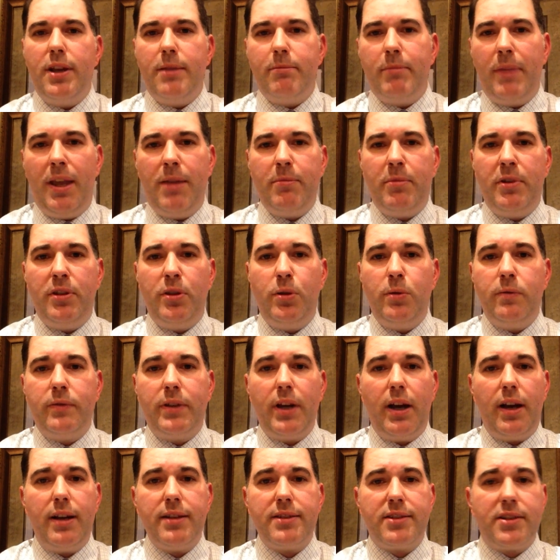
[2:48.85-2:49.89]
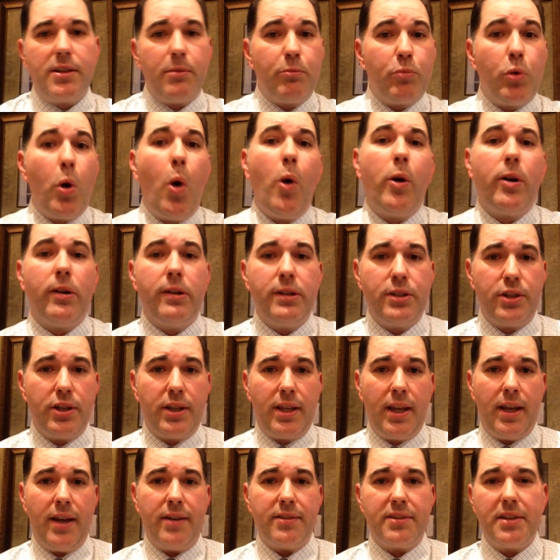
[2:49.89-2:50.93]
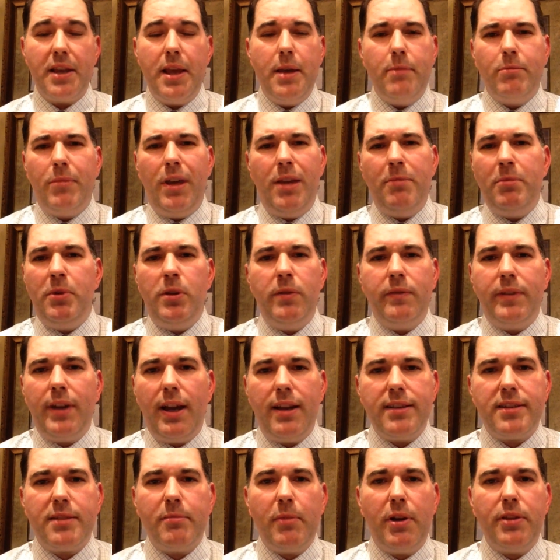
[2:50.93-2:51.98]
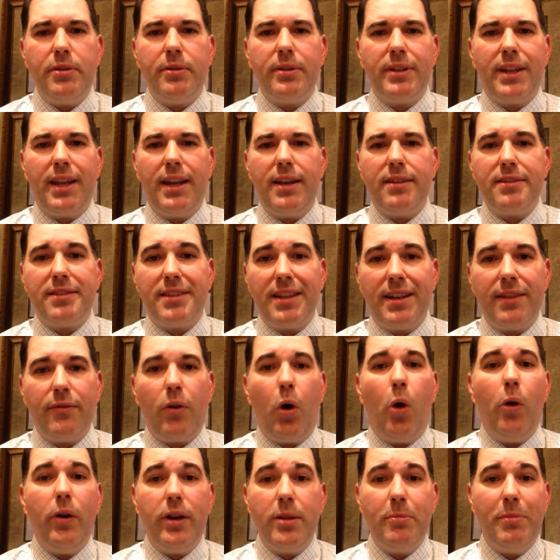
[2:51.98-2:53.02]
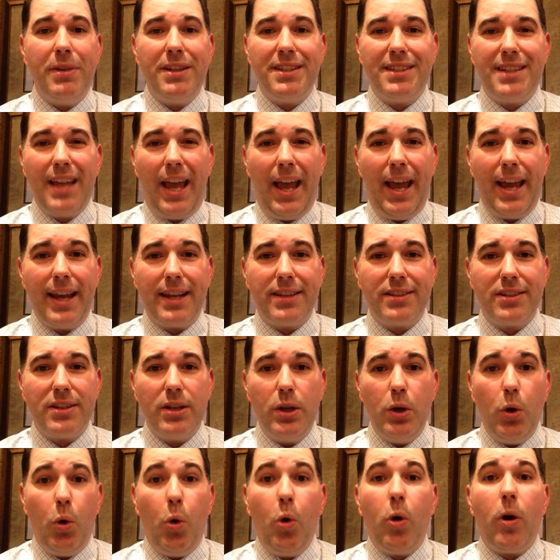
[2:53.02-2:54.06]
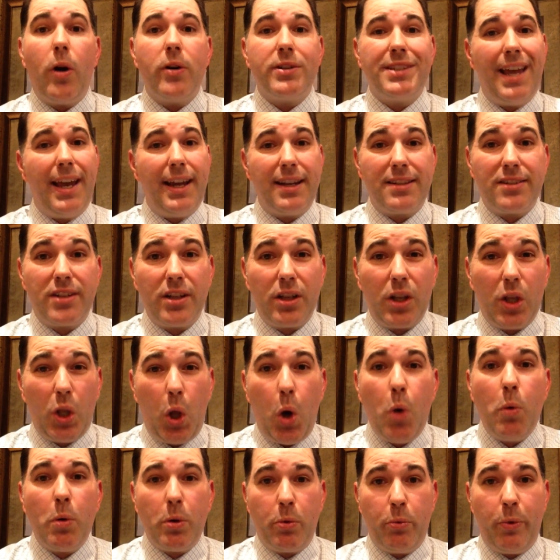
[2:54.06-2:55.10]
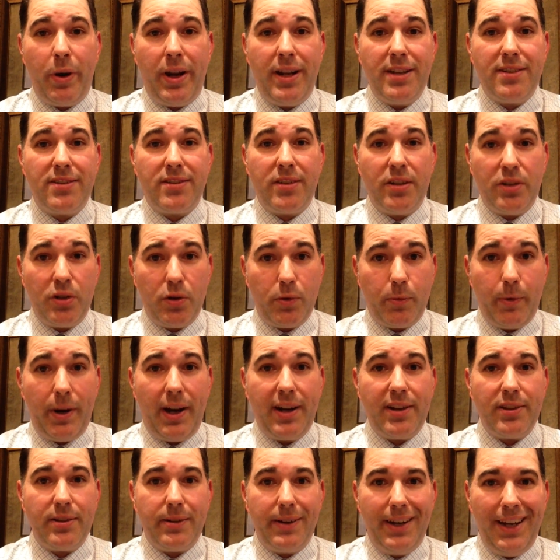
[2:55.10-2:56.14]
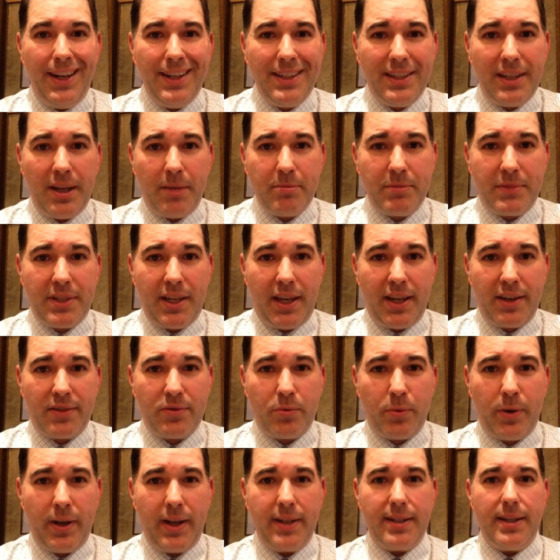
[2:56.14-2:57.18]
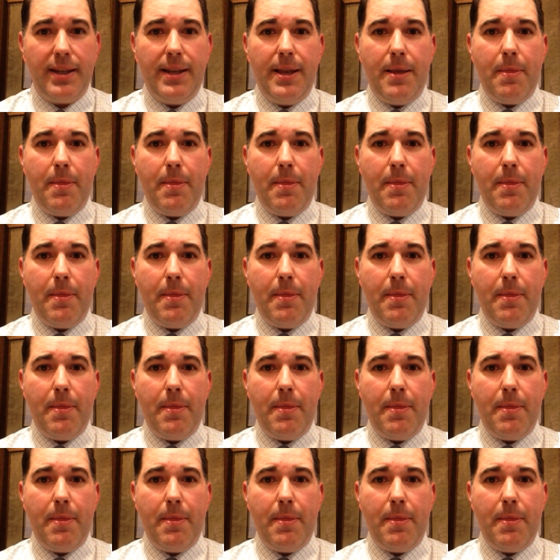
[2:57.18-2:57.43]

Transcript: Maybe you've got some brokerage accounts. Maybe you've got some other accounts that have already been taxed or are taxed at lower rates than your regular income tax rate.